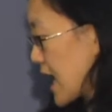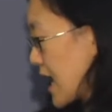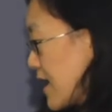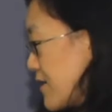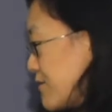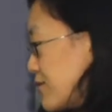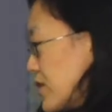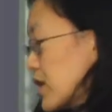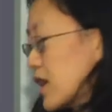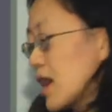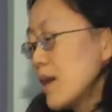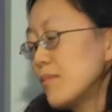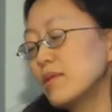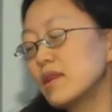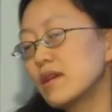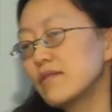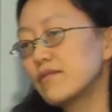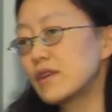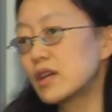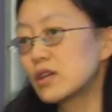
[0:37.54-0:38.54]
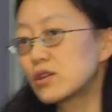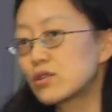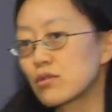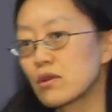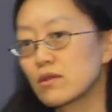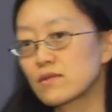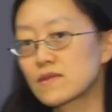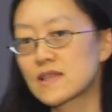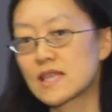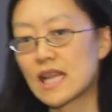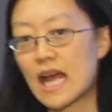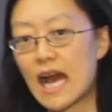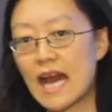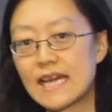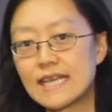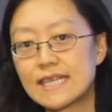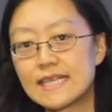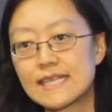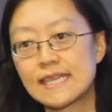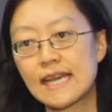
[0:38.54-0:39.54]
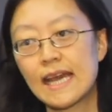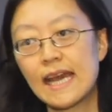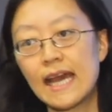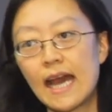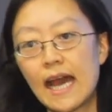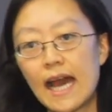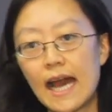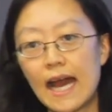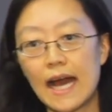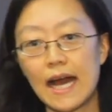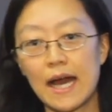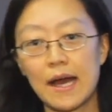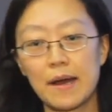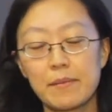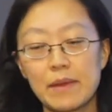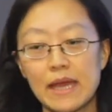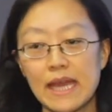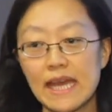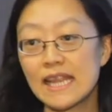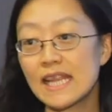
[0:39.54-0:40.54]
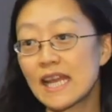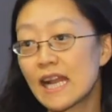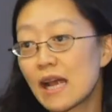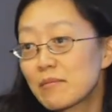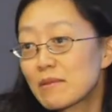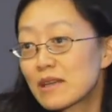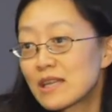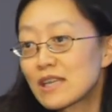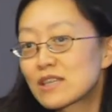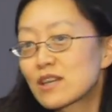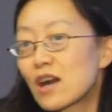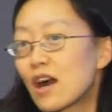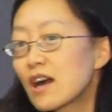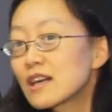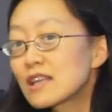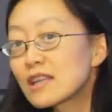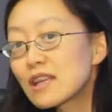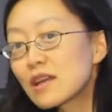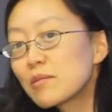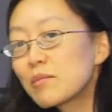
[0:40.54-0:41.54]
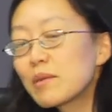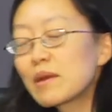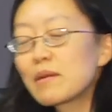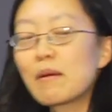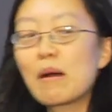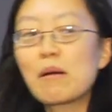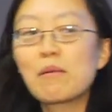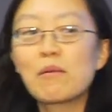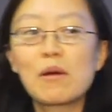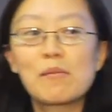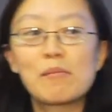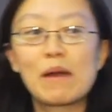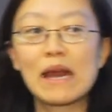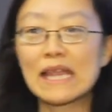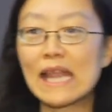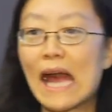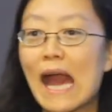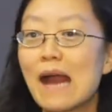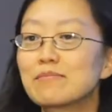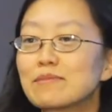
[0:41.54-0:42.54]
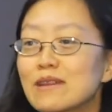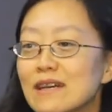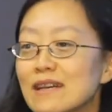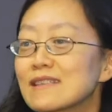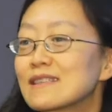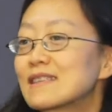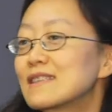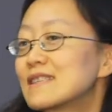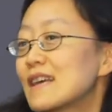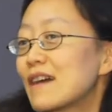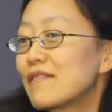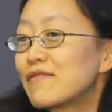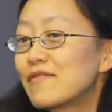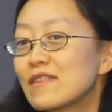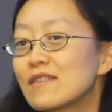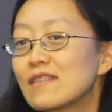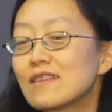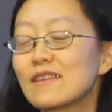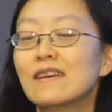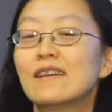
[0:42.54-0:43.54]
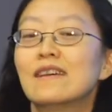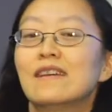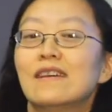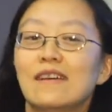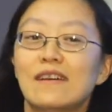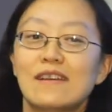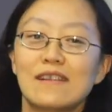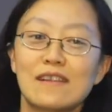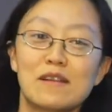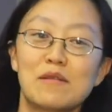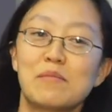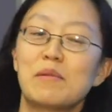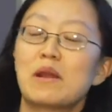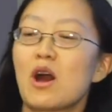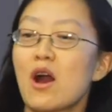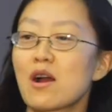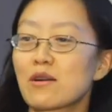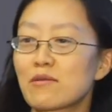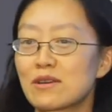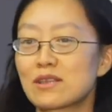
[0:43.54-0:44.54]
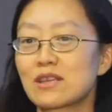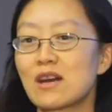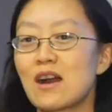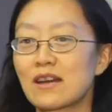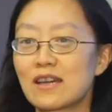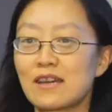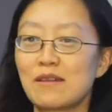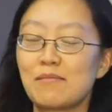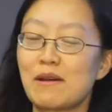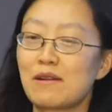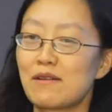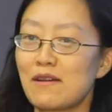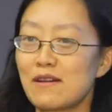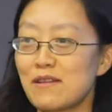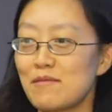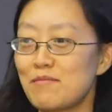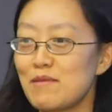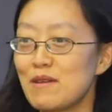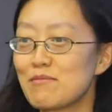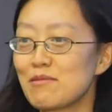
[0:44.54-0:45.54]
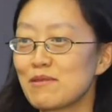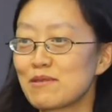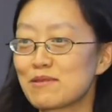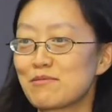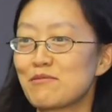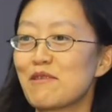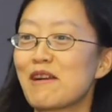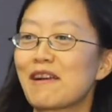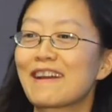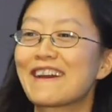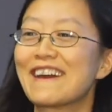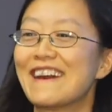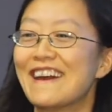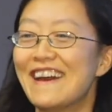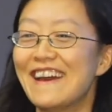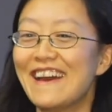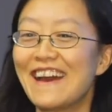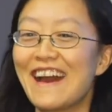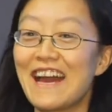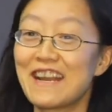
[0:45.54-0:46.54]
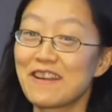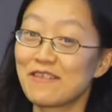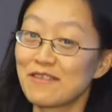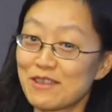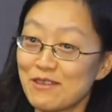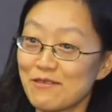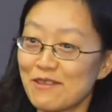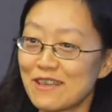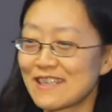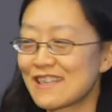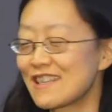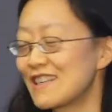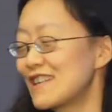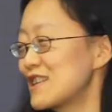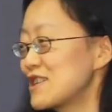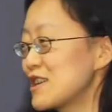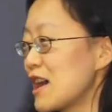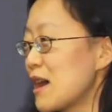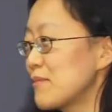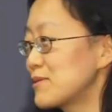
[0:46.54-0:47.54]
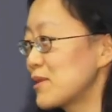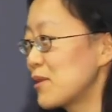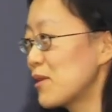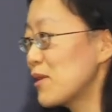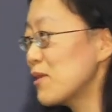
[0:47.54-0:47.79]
have a couple of intro slides, and then I'm going to talk a little bit about what my lab does, because I feel a little bit awkward talking about other people's work. I don't do as good a job. So